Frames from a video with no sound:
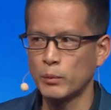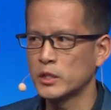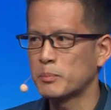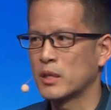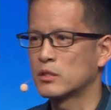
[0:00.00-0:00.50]
do we
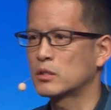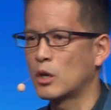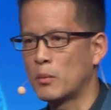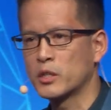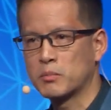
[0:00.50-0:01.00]
spend
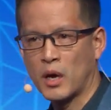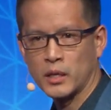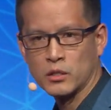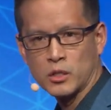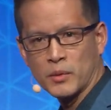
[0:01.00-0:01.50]
so much
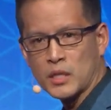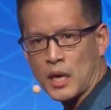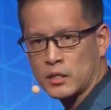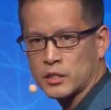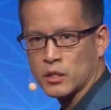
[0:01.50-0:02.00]
money and so much
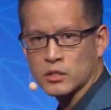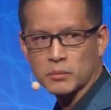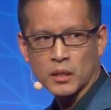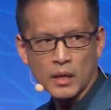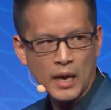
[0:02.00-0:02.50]
energy on
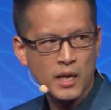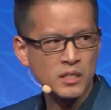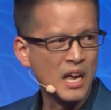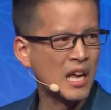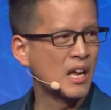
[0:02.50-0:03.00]
something that
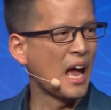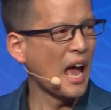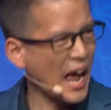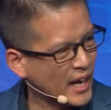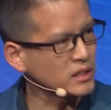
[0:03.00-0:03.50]
has
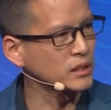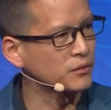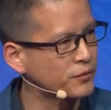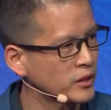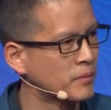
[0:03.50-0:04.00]
actually
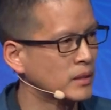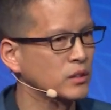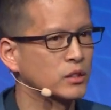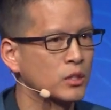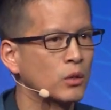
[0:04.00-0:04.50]

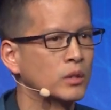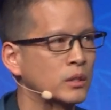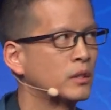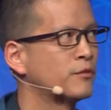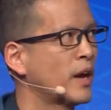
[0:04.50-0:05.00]
fundamentally so
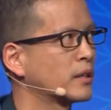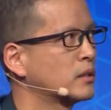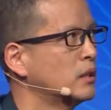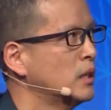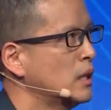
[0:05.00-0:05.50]
little
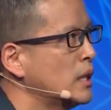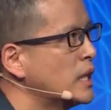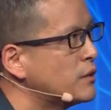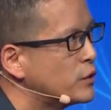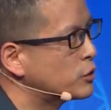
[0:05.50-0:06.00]
effect?
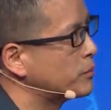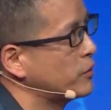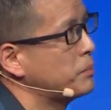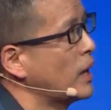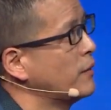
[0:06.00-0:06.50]
Individual be
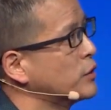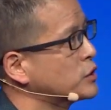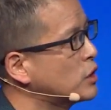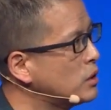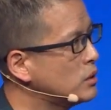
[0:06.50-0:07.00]
behavior
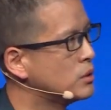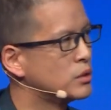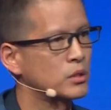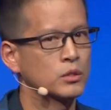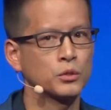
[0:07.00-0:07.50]
is
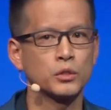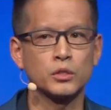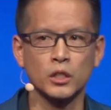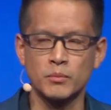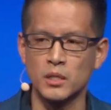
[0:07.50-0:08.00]
huge, social
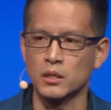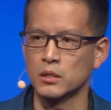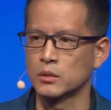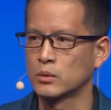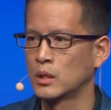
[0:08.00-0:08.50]

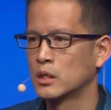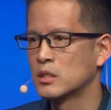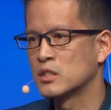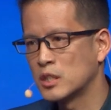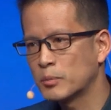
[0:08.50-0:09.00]
circumstances,
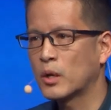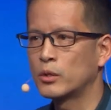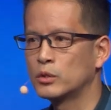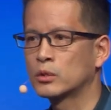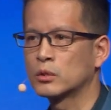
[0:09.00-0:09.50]
the zip
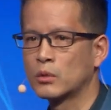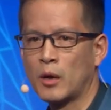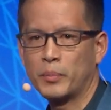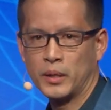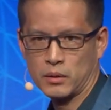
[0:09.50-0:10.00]
code you grew
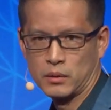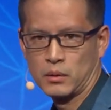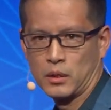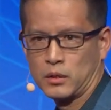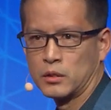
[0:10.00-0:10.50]
up in,
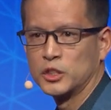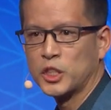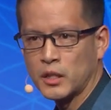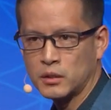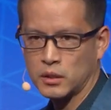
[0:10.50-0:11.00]
your
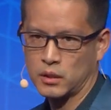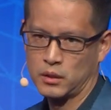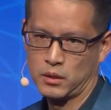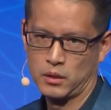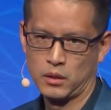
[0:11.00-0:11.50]
gender,
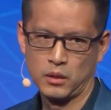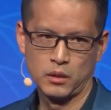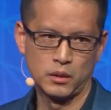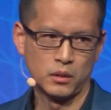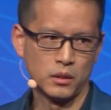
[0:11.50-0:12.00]

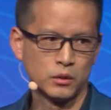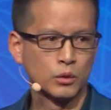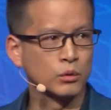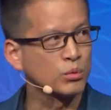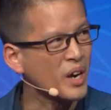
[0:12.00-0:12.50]

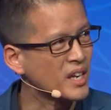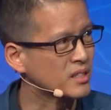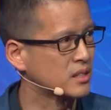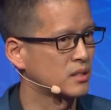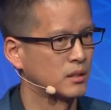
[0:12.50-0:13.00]
your
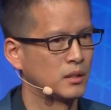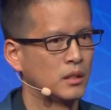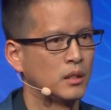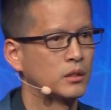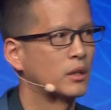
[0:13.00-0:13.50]
race,
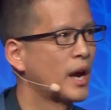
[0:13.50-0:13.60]
your